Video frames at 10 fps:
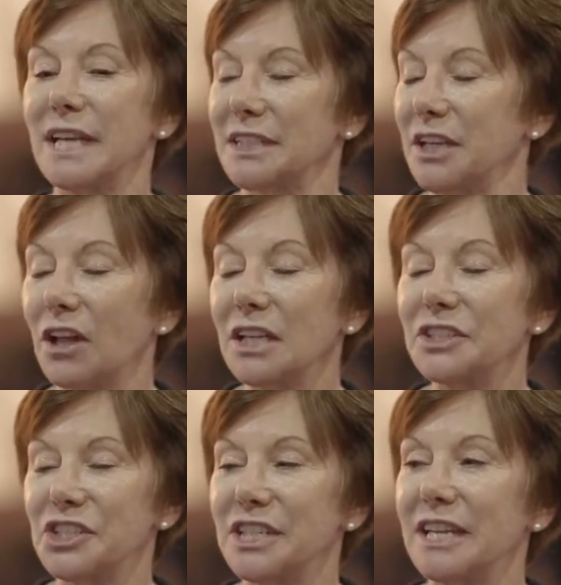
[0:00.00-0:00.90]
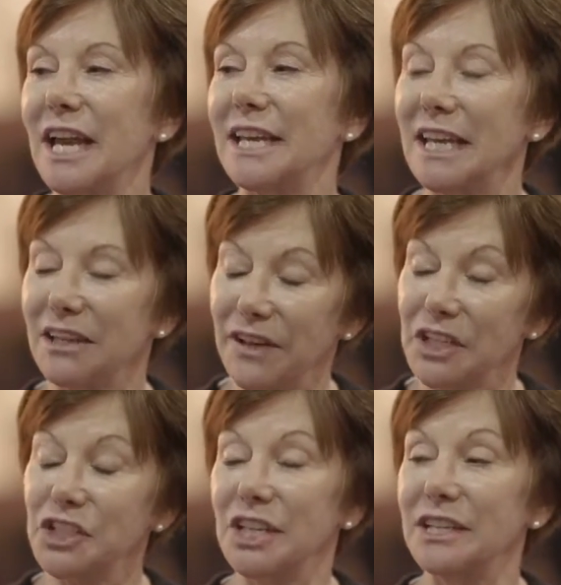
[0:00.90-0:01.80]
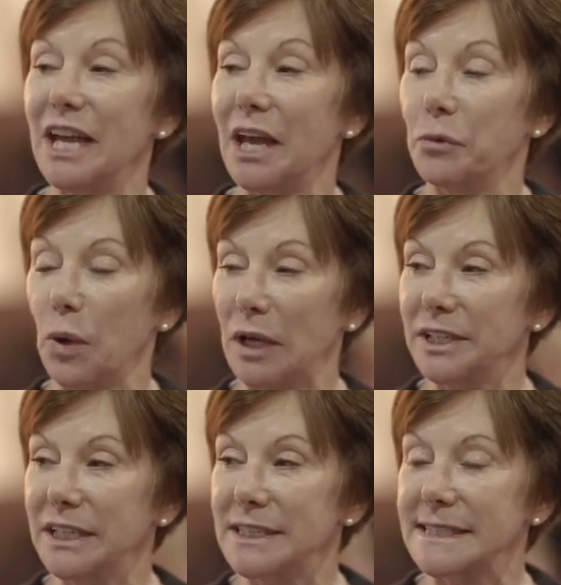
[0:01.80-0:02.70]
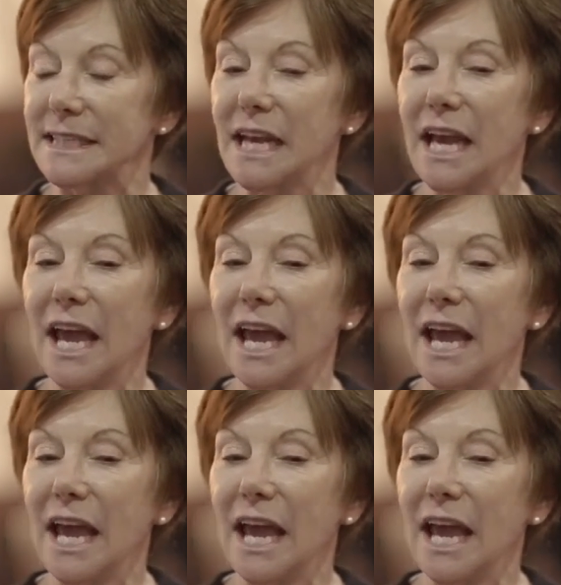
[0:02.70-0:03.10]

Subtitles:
technology and innovation and wellness.